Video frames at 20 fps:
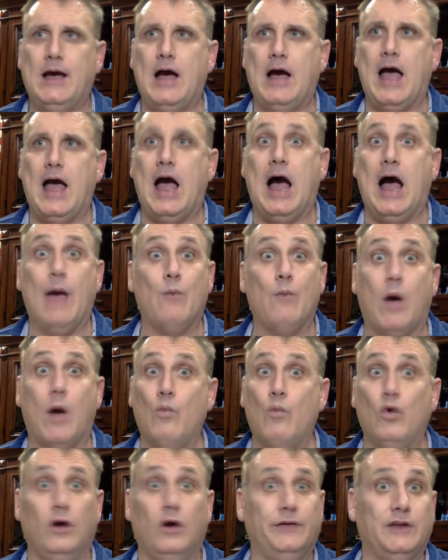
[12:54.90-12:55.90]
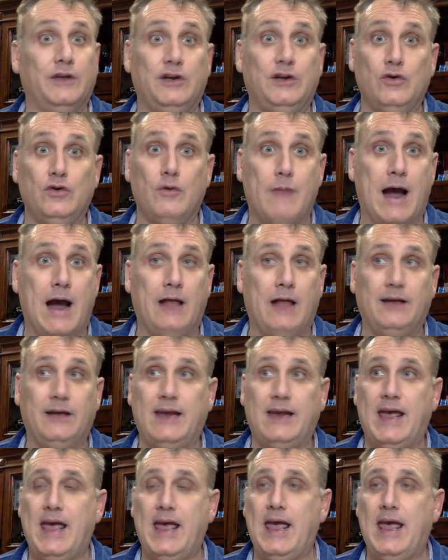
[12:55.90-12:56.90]
I'm willing to do a mile a
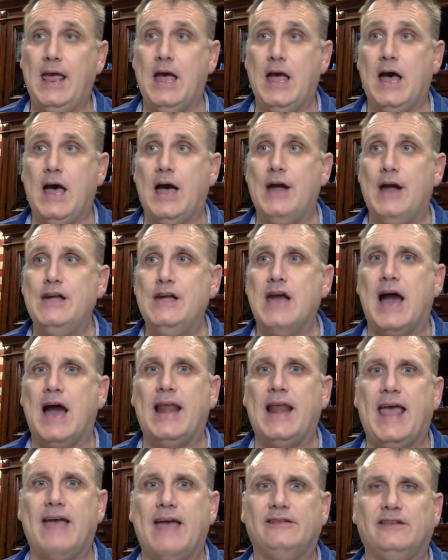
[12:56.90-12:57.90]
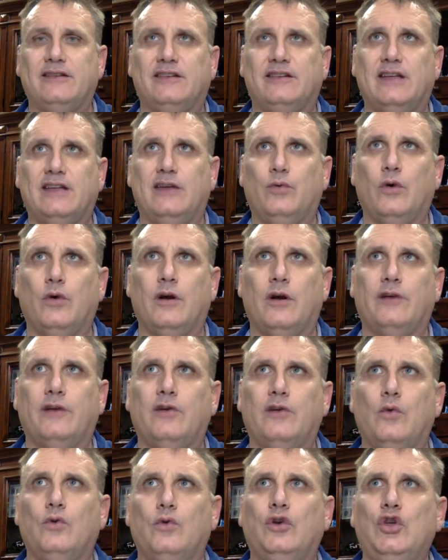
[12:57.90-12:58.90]
day, not as a sense where,
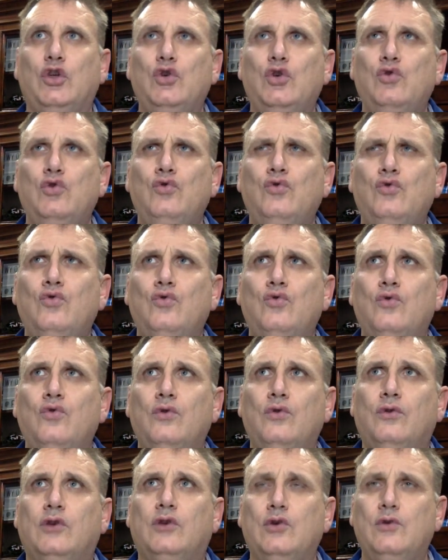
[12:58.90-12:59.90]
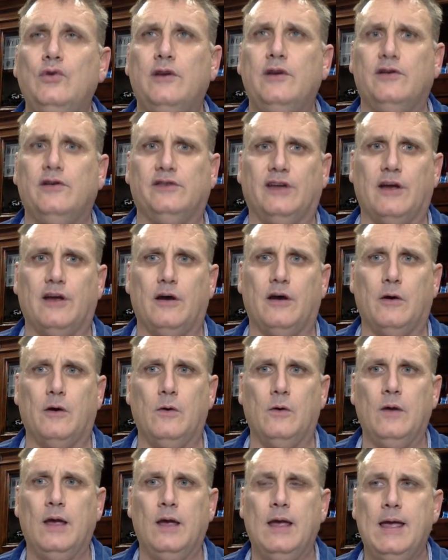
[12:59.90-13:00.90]
so two years
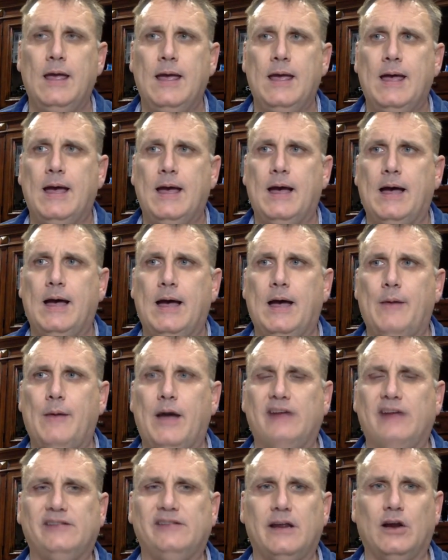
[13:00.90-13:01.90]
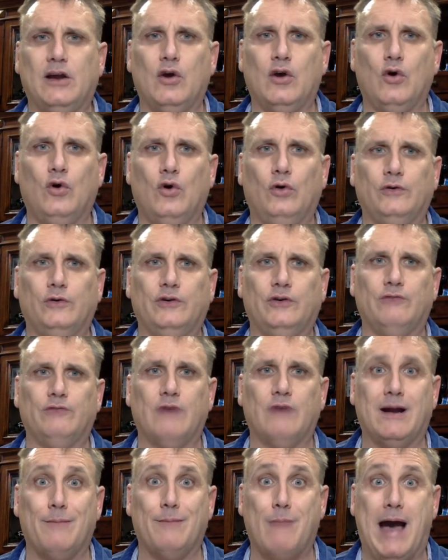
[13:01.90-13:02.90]
ago, I set a goal to
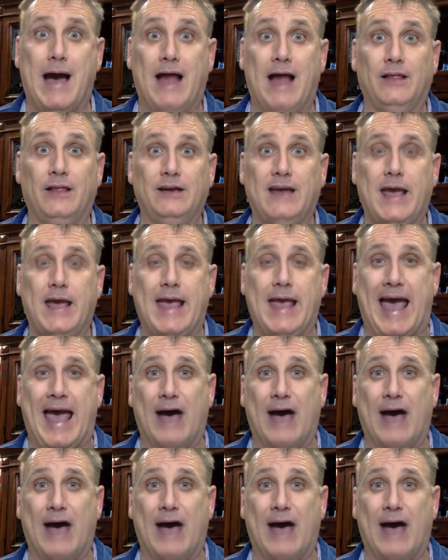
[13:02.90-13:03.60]
run a mile a day